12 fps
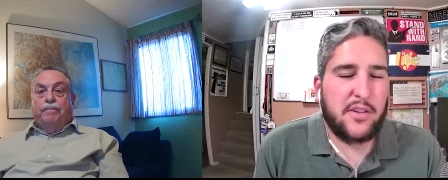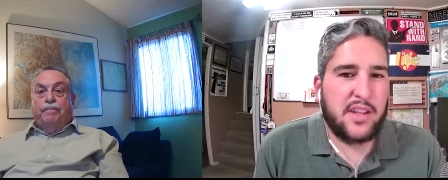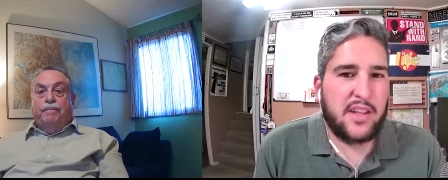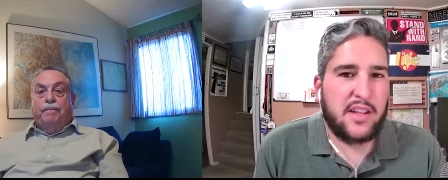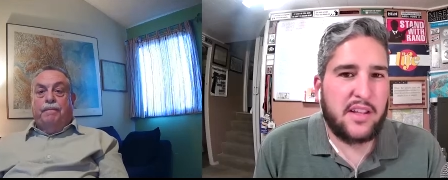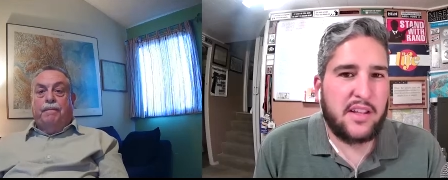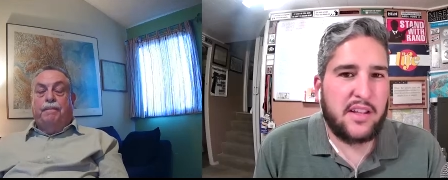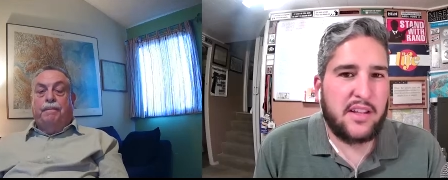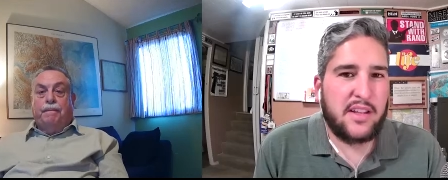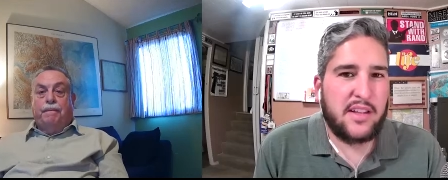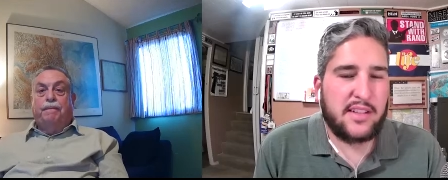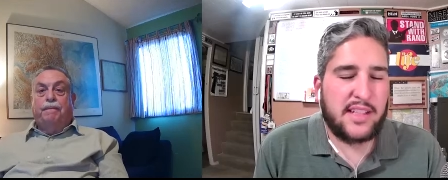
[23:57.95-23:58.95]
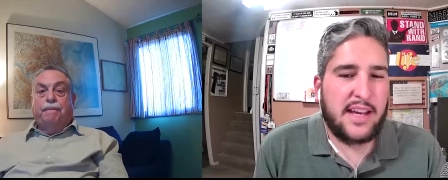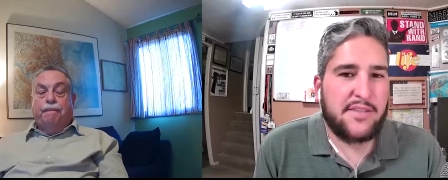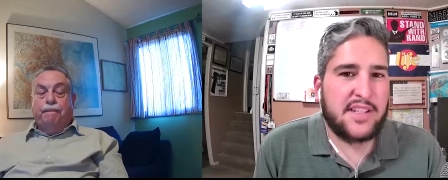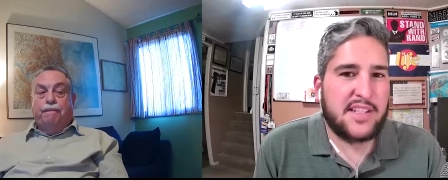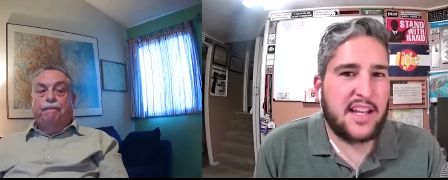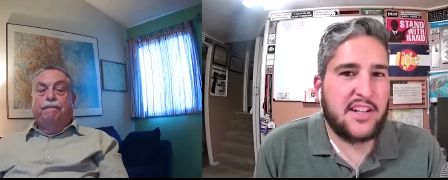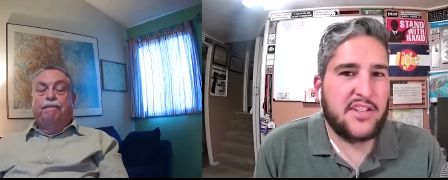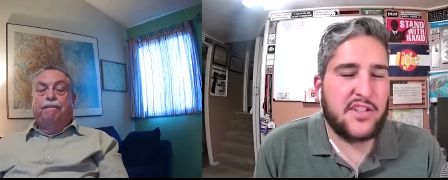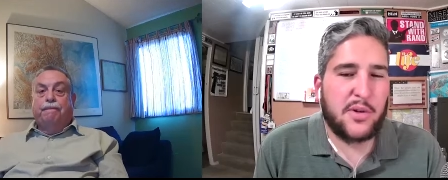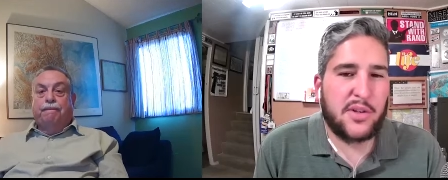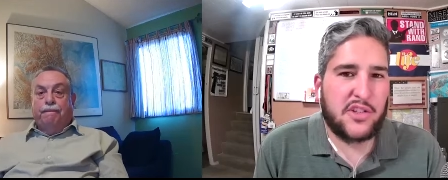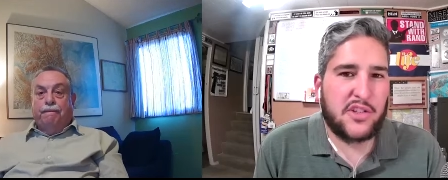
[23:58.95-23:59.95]
Speaker 1: You know, the the left has
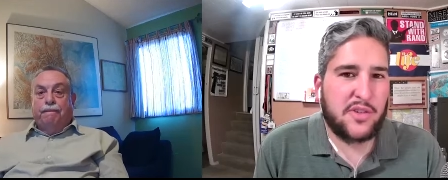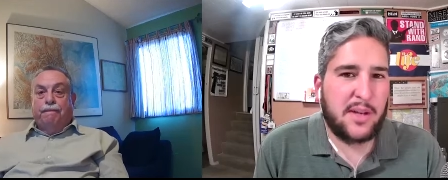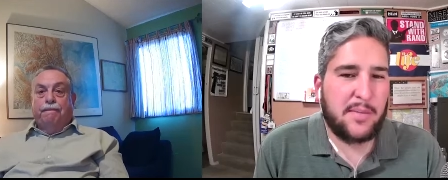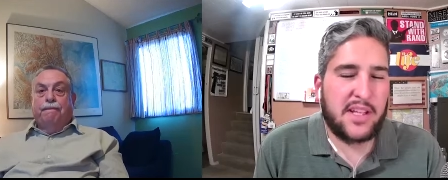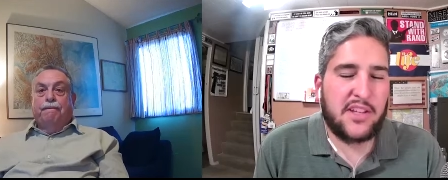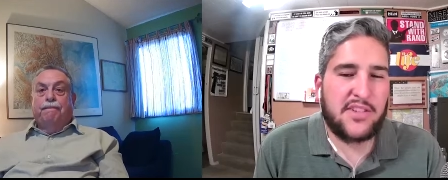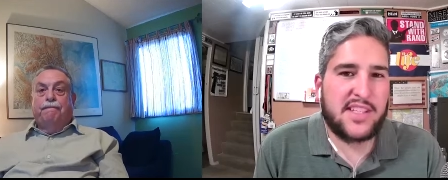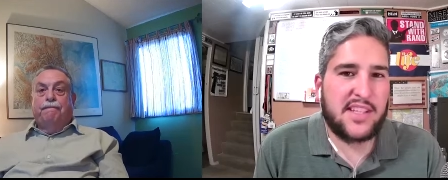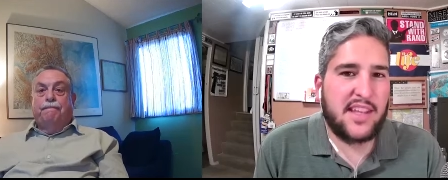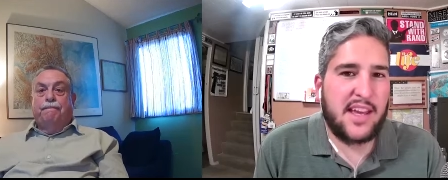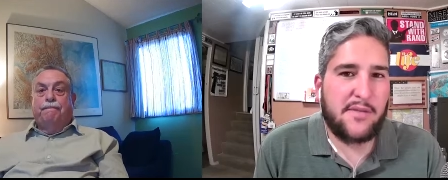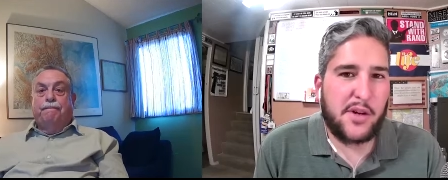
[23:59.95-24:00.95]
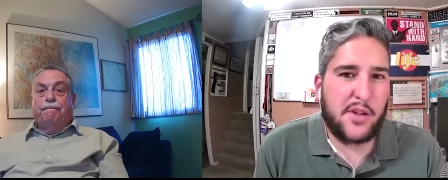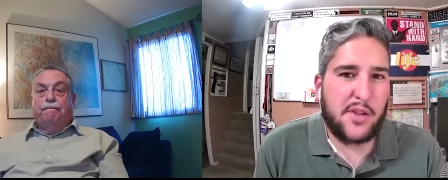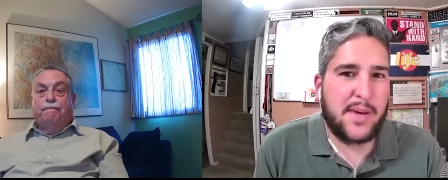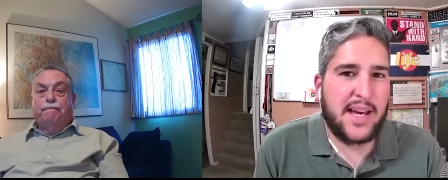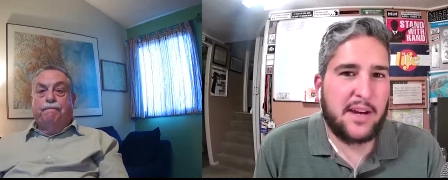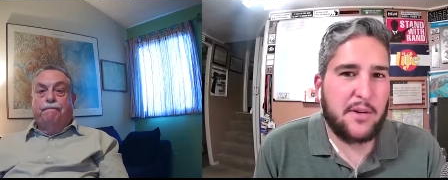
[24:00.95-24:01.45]
gotten so extreme, like you said, they have all the